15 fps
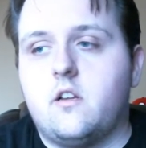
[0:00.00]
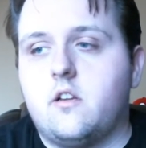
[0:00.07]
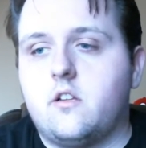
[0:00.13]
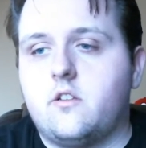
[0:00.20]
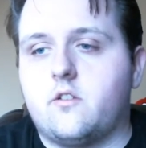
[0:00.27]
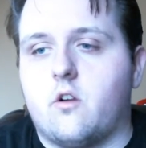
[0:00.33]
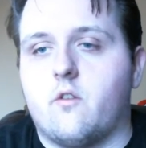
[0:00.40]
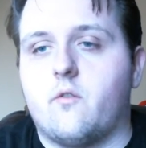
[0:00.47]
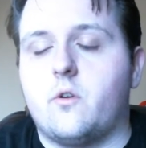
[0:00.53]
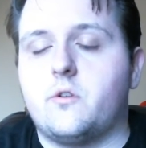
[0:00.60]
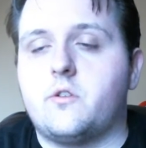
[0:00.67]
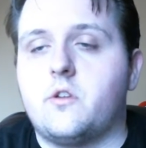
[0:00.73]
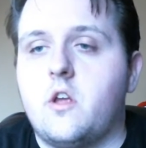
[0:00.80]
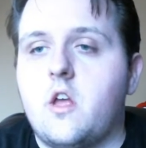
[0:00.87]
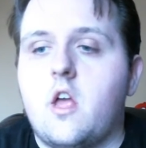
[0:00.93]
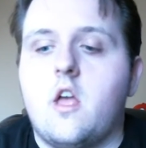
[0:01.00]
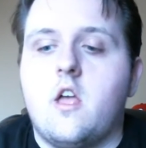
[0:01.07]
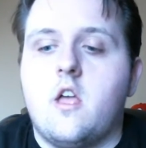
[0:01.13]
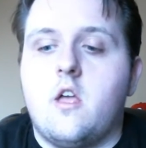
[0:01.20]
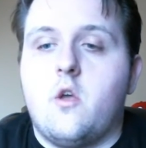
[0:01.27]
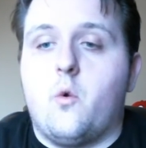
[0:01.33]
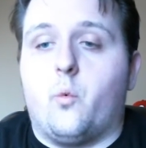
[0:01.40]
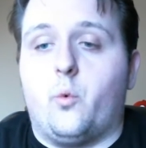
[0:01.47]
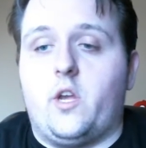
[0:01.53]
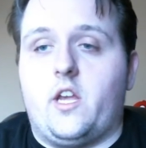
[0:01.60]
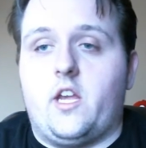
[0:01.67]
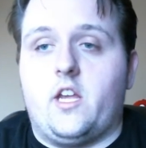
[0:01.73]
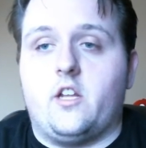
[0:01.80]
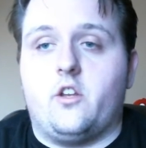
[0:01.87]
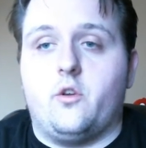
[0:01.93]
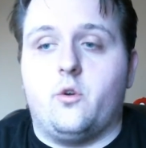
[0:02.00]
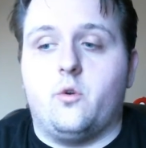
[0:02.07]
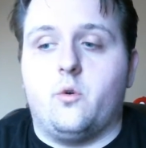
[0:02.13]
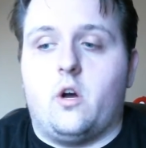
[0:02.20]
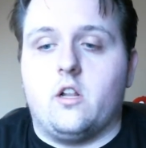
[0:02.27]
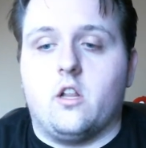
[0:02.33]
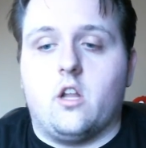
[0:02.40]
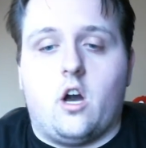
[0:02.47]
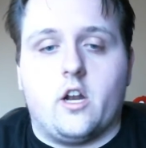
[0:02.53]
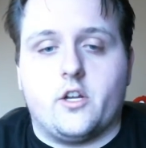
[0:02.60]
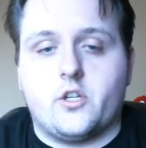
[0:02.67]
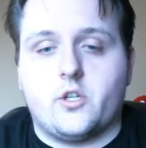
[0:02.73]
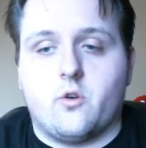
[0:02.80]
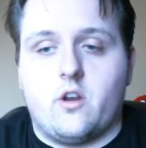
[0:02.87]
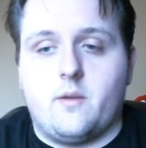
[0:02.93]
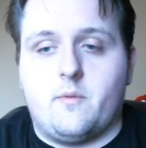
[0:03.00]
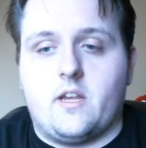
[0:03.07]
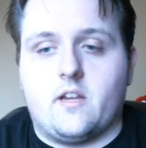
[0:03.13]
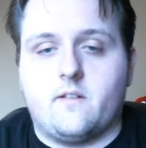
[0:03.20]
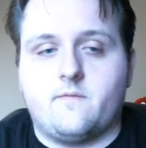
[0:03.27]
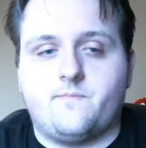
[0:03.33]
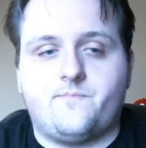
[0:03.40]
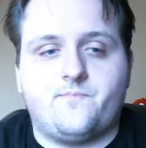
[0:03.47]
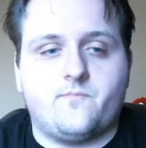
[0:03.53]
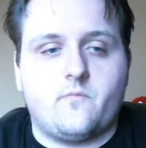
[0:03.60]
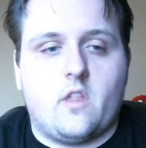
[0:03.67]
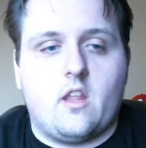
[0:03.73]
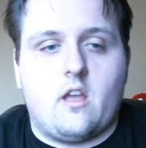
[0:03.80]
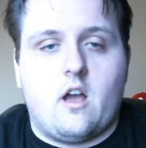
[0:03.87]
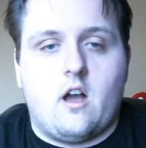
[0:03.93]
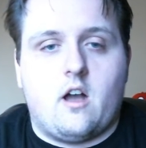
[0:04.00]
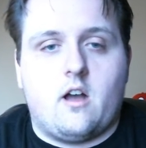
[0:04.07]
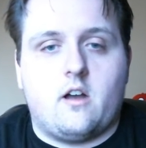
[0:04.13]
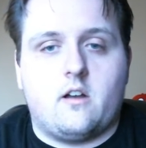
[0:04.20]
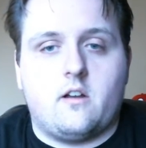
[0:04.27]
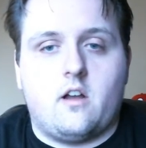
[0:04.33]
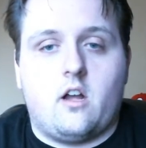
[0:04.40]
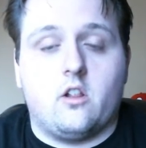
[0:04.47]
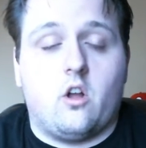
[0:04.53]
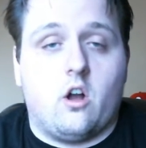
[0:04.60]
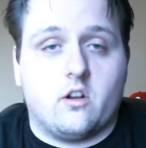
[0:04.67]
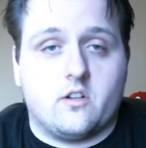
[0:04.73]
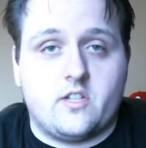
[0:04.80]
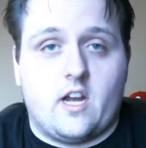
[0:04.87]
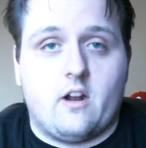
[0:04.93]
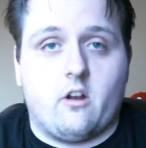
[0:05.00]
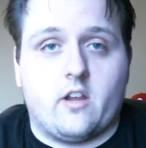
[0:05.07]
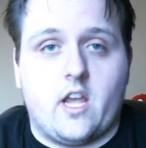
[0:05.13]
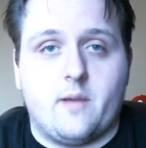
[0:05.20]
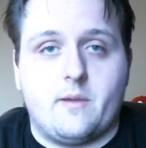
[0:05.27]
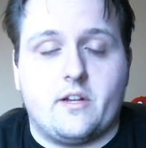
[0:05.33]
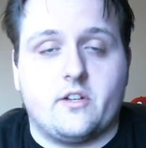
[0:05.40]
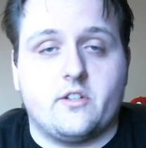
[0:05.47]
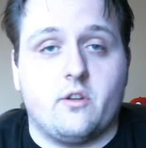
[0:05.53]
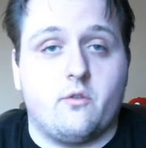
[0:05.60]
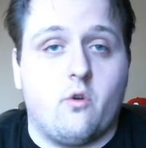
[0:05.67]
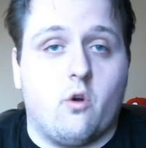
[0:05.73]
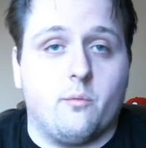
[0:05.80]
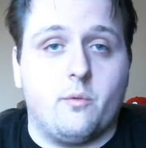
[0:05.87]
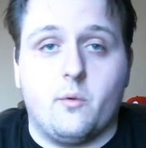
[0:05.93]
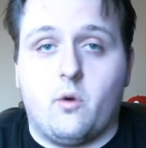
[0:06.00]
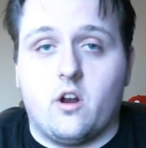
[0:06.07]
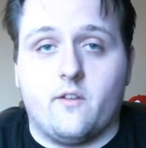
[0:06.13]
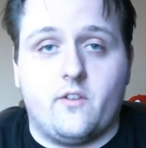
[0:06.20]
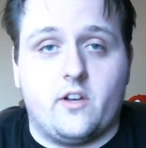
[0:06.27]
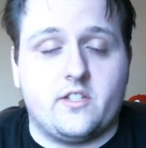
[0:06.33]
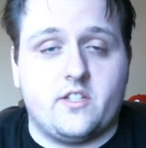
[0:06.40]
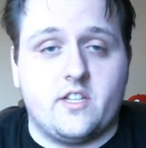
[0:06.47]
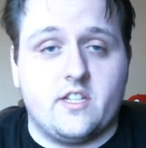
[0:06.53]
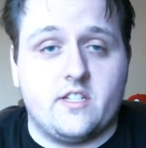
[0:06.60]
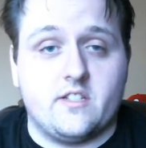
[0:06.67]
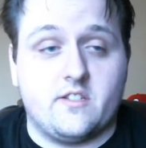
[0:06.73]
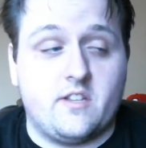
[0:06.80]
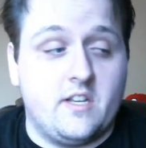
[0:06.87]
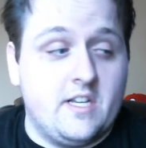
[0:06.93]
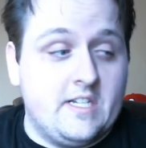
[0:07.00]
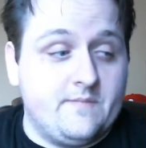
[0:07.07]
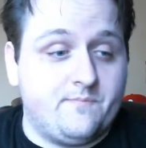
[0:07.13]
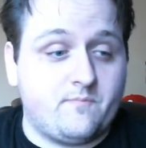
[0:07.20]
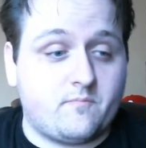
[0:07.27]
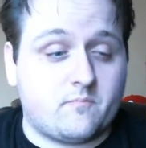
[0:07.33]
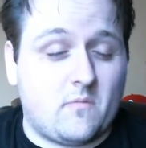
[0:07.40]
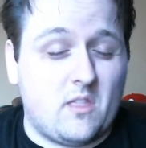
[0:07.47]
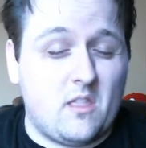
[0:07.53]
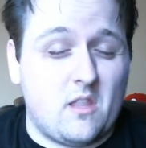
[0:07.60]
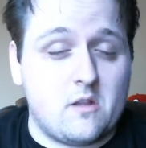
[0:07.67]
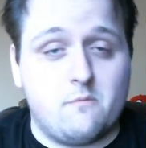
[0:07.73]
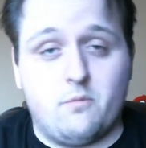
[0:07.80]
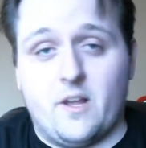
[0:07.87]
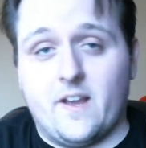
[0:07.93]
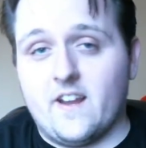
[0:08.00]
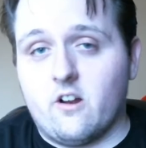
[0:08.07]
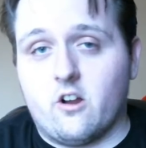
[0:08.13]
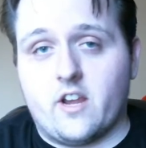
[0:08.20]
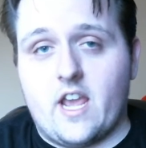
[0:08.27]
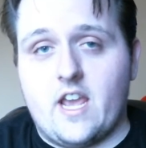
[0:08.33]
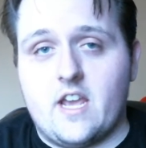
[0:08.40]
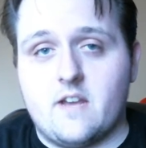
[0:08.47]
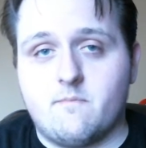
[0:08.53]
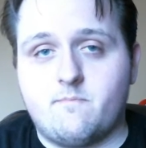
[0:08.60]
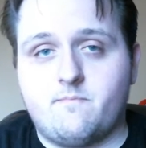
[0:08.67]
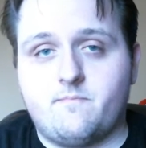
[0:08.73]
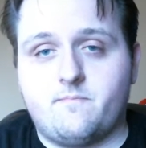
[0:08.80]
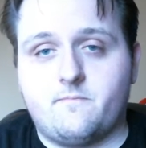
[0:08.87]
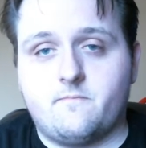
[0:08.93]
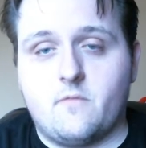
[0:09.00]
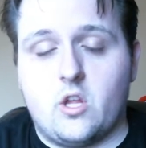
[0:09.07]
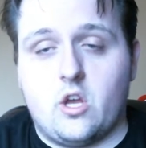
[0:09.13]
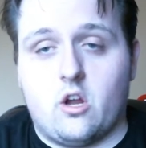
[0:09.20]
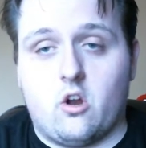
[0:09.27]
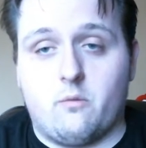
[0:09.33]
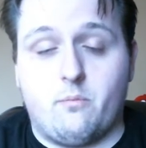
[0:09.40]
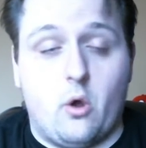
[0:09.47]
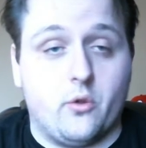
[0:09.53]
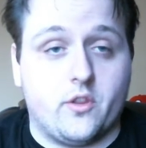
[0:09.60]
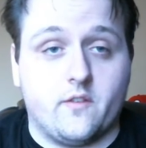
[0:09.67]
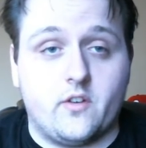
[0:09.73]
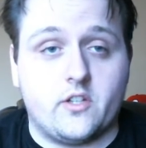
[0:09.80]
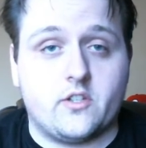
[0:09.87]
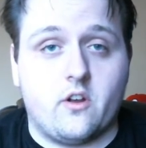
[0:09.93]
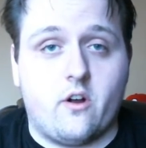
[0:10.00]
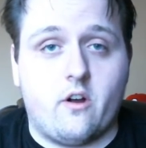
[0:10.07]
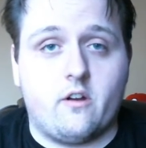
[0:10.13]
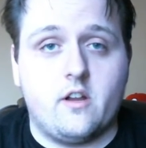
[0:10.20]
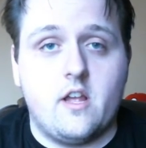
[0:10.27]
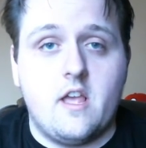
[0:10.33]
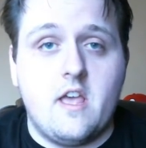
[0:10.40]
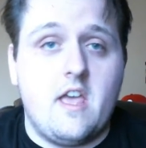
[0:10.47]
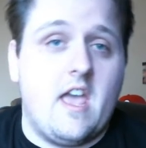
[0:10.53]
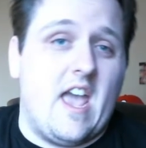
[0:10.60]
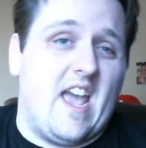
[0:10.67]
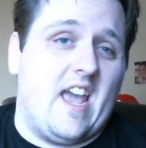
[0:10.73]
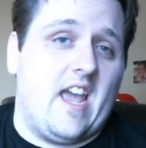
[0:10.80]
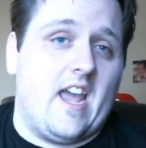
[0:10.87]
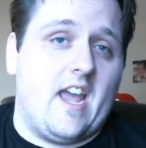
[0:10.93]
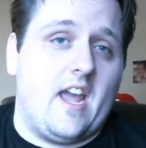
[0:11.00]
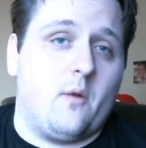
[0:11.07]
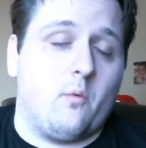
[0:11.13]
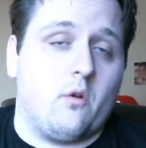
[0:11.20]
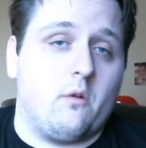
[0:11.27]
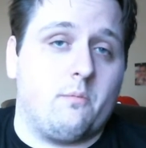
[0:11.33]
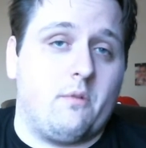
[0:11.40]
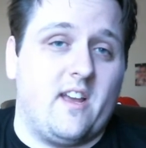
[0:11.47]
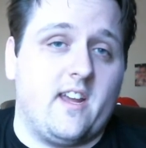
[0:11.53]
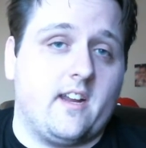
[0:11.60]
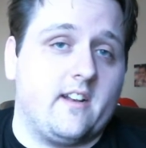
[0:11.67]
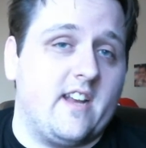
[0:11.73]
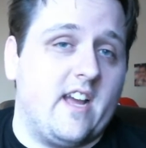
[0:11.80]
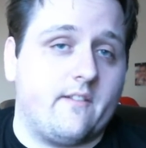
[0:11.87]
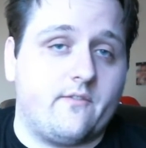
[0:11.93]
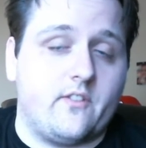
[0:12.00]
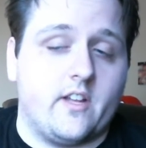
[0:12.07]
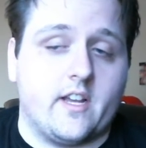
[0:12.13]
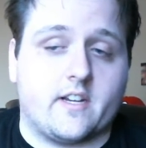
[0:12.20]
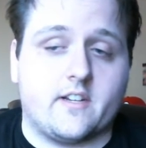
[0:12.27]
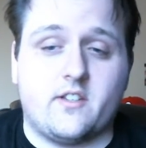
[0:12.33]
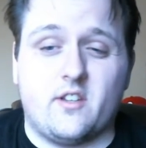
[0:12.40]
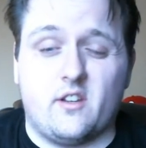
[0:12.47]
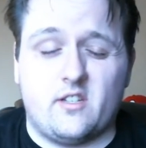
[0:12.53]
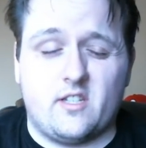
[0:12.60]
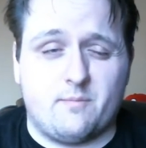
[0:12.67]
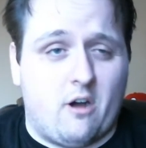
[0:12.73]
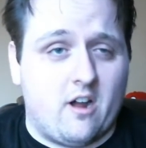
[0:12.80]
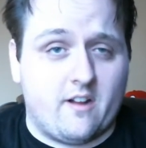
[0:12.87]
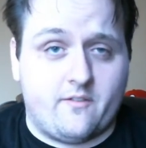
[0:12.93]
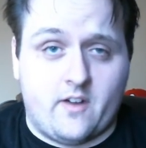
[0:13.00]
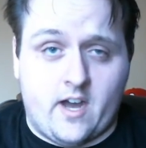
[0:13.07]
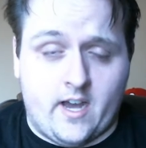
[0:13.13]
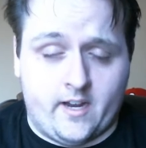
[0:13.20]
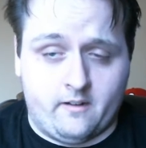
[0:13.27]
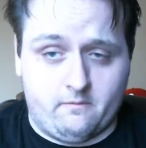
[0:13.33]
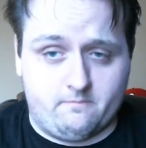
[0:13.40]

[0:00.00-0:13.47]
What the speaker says: servers. We do a lot of streaming alongside our gaming. So normally one of us is playing our game, or both of us are, and we're playing Netflix, Spotify,